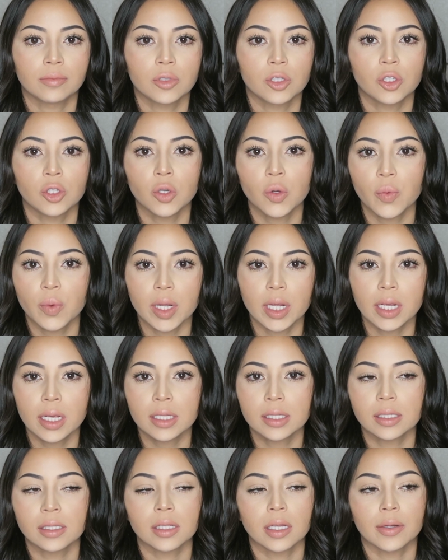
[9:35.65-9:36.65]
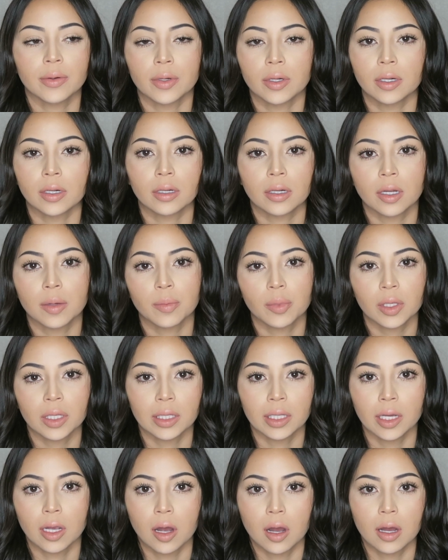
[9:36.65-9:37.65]
2 weeks they were
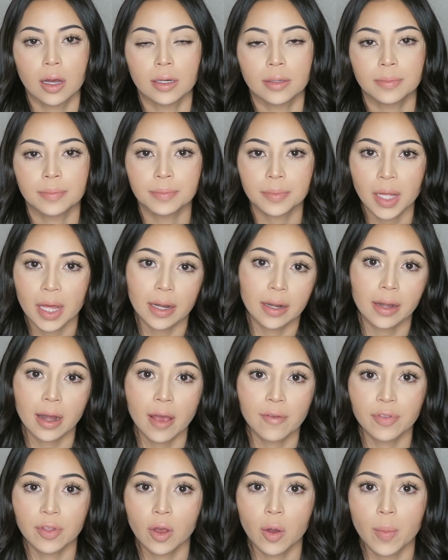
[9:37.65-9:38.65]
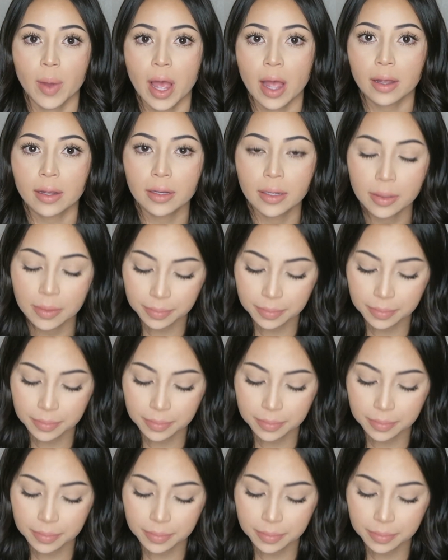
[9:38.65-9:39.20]
completely gone. I didn't have to go back.